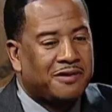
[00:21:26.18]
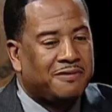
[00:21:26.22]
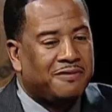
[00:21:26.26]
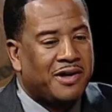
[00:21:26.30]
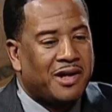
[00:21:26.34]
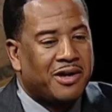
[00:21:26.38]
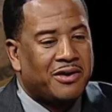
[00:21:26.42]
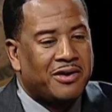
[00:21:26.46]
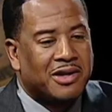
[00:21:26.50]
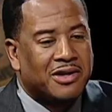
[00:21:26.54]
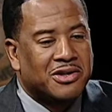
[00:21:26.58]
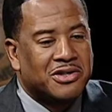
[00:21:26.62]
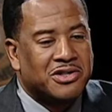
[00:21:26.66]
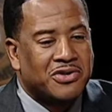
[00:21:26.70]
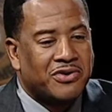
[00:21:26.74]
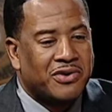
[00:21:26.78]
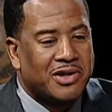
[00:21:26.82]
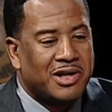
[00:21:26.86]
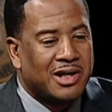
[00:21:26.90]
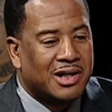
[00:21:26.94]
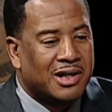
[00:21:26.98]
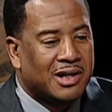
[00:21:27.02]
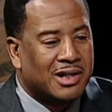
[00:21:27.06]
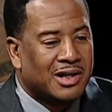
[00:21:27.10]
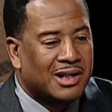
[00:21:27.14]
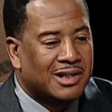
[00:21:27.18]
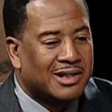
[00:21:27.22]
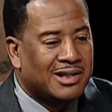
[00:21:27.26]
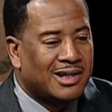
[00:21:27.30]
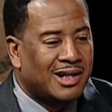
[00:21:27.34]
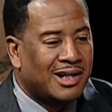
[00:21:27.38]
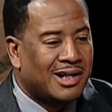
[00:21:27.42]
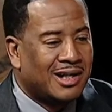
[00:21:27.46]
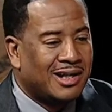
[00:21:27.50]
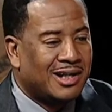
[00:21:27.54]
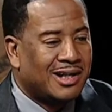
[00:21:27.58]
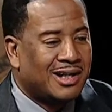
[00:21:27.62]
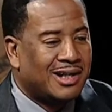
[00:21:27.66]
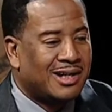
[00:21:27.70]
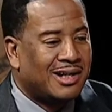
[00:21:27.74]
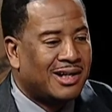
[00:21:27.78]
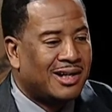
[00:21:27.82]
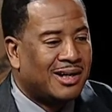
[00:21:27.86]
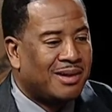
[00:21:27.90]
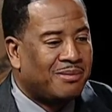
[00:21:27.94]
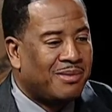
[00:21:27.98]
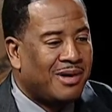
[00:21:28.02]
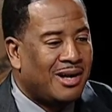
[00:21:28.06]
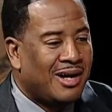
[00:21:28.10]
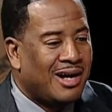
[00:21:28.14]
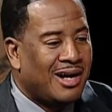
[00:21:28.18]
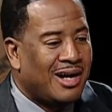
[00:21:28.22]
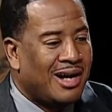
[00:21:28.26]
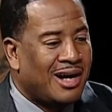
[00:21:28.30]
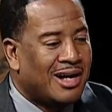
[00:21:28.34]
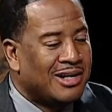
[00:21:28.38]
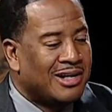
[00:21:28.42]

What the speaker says: very intriguing, I tell you. And I